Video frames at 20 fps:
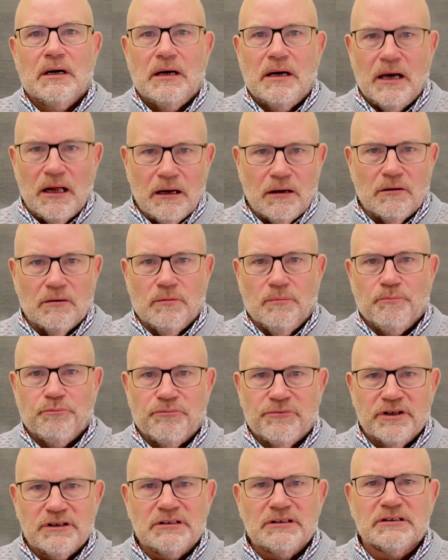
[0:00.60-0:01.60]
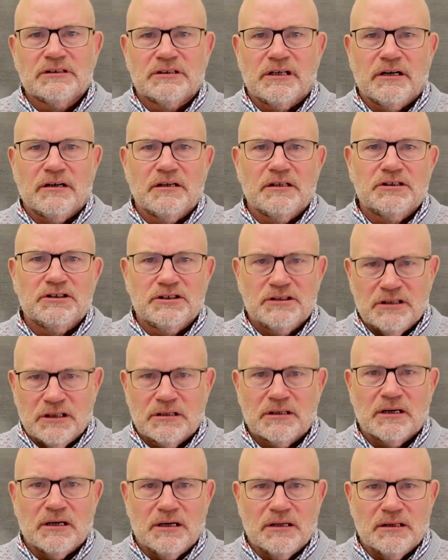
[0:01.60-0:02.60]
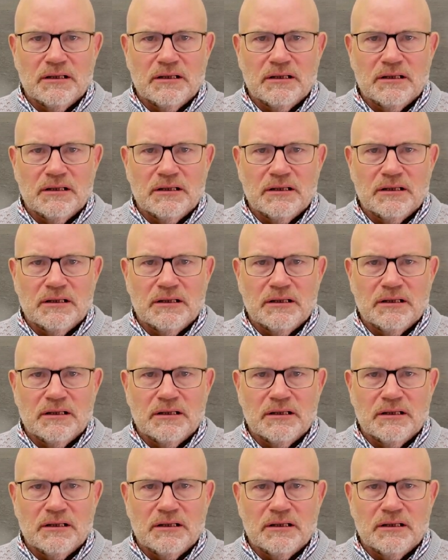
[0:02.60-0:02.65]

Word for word: Hello, this is Gary Schnitkey,